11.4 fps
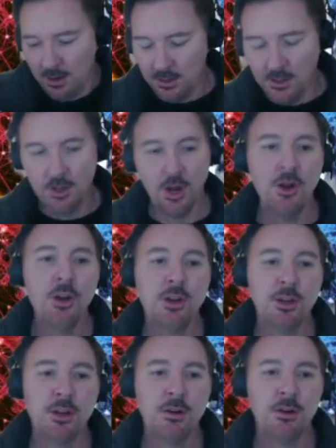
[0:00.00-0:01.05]
you're
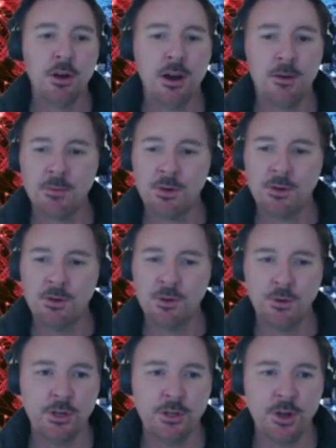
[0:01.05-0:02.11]

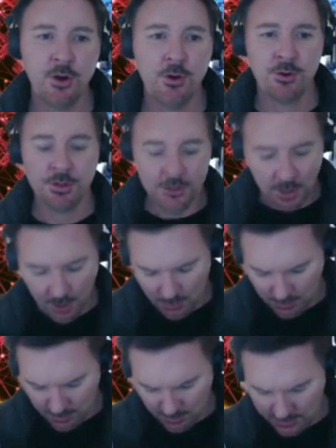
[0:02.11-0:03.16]
doing your dough.
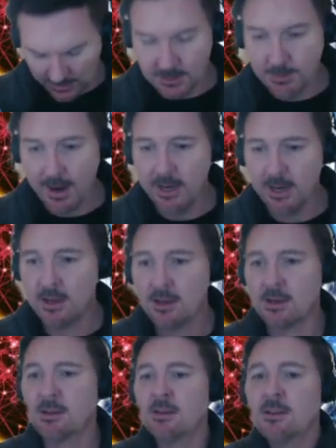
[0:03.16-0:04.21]
So it does pay
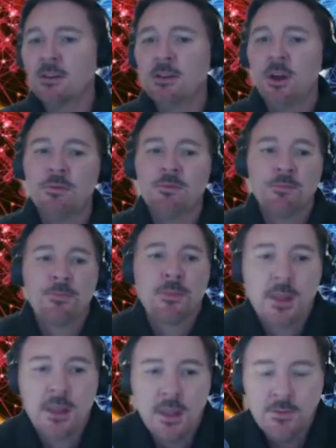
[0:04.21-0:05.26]
to,
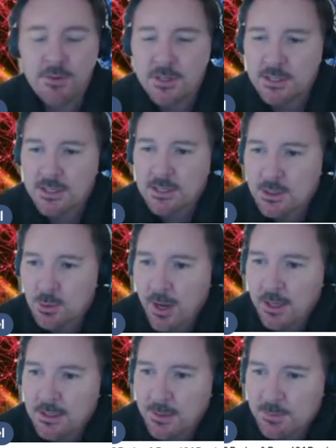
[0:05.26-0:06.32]
even just listen to
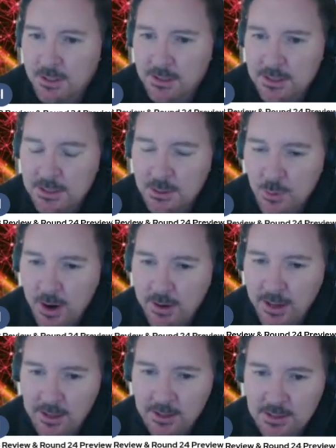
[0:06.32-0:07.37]
our tips and listen to our
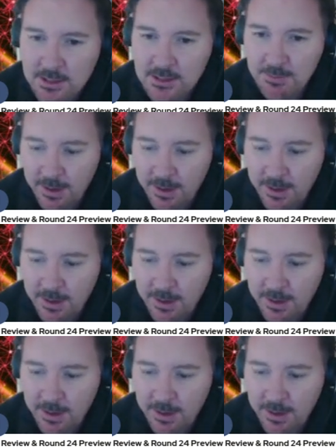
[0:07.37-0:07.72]
analysis to